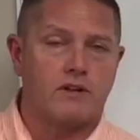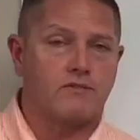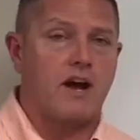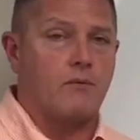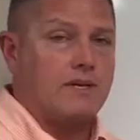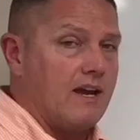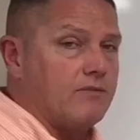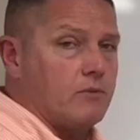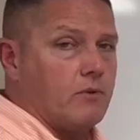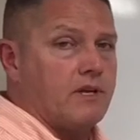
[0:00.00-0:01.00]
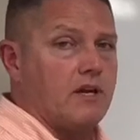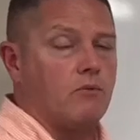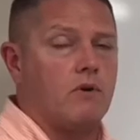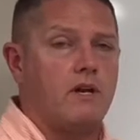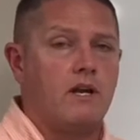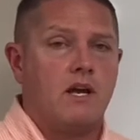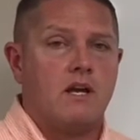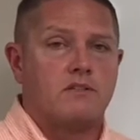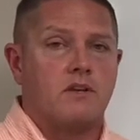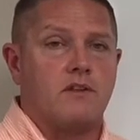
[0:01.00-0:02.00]
If not, we definitely want to get one
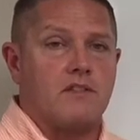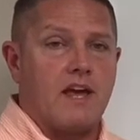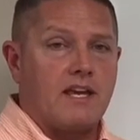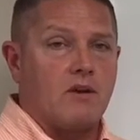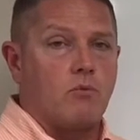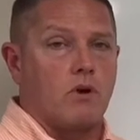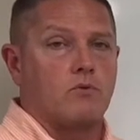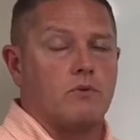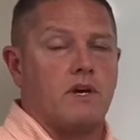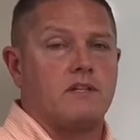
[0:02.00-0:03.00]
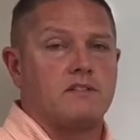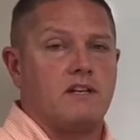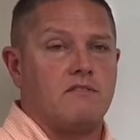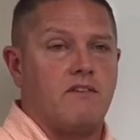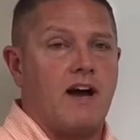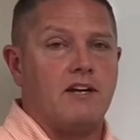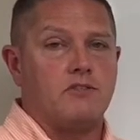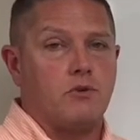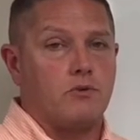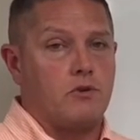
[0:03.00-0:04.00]
so that they can work with us and advise
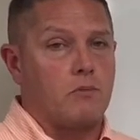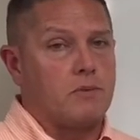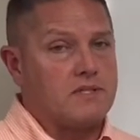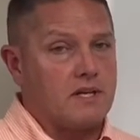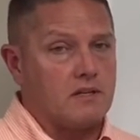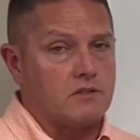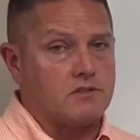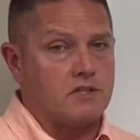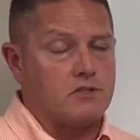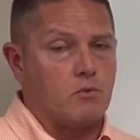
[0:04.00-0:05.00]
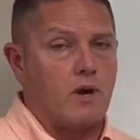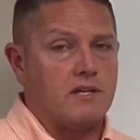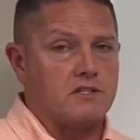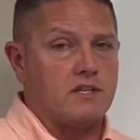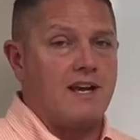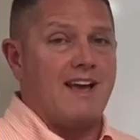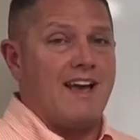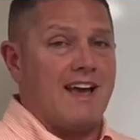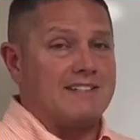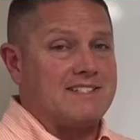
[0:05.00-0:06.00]
you on your particular situation
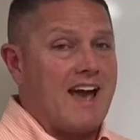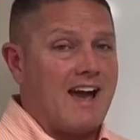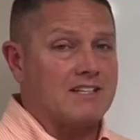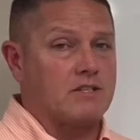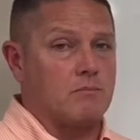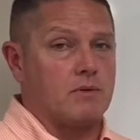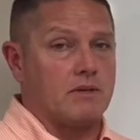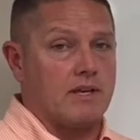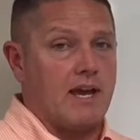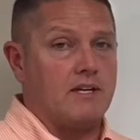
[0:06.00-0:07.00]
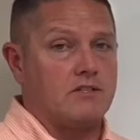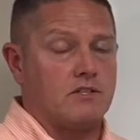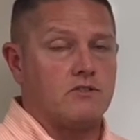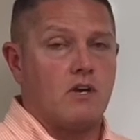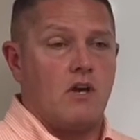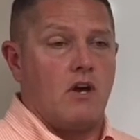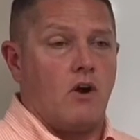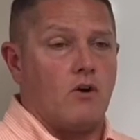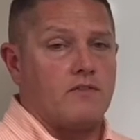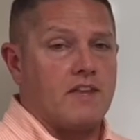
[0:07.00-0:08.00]
and tax implications
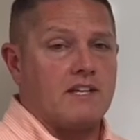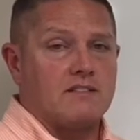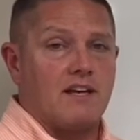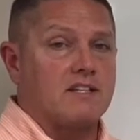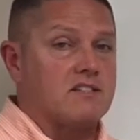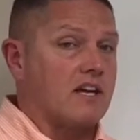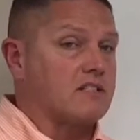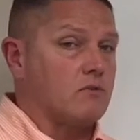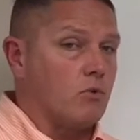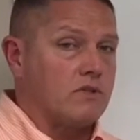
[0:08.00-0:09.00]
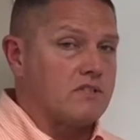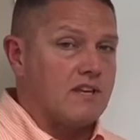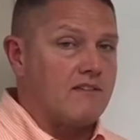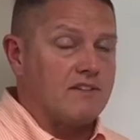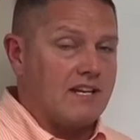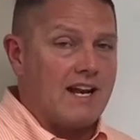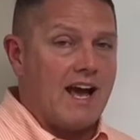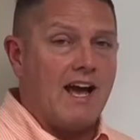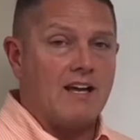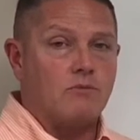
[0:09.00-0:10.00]
on things like Section
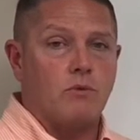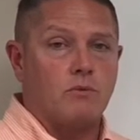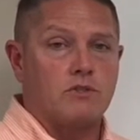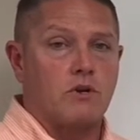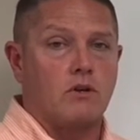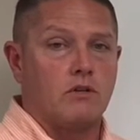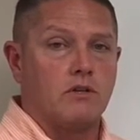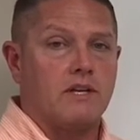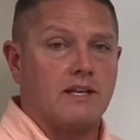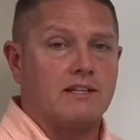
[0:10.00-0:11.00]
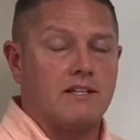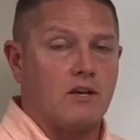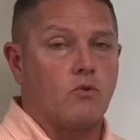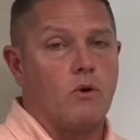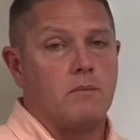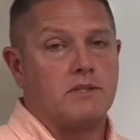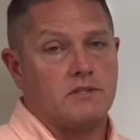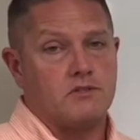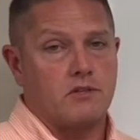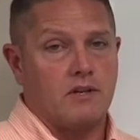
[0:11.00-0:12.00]
179 when we start looking at the equipment
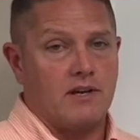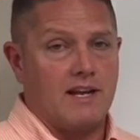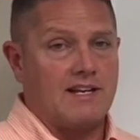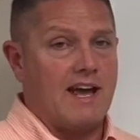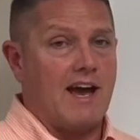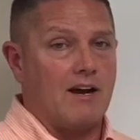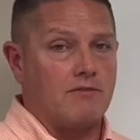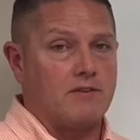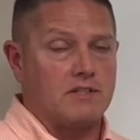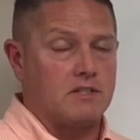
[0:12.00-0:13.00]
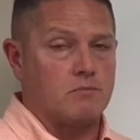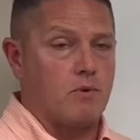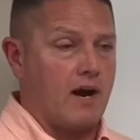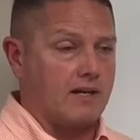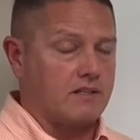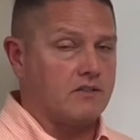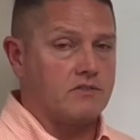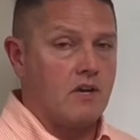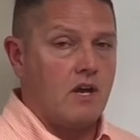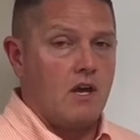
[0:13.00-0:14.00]
that you're going to need to outfit this practice.